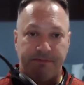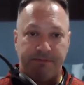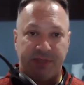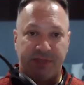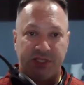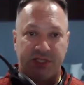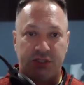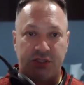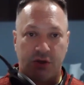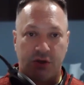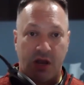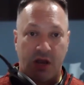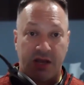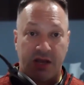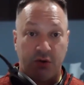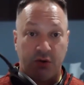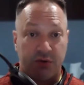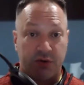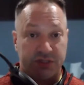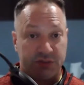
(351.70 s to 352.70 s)
so I
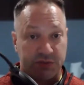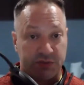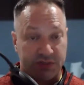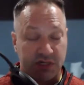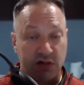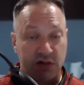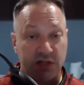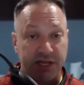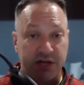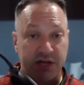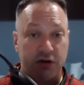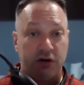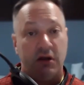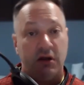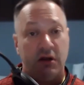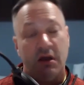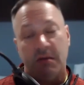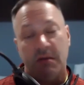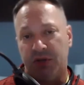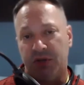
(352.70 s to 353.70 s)
noticed it was cleaner,
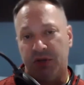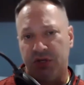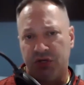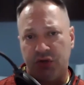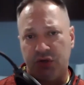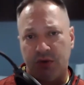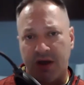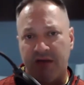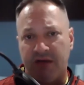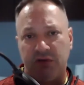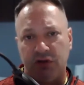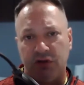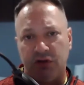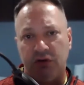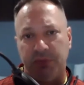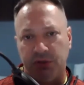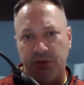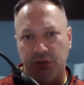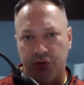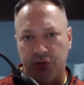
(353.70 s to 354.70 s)
but you do have a little
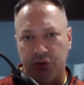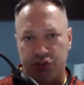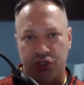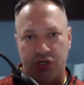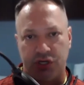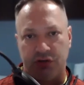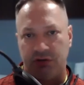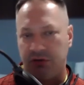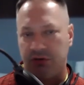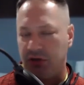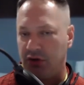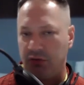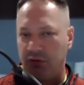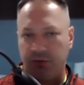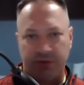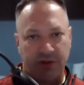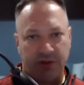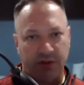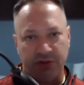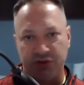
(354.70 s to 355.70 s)
pollution, you know,
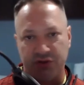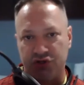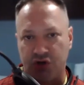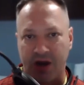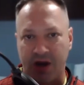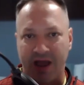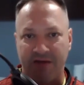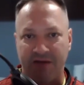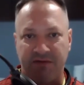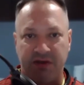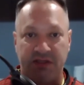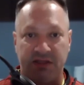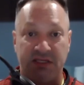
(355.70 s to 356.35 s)
with all the traffic.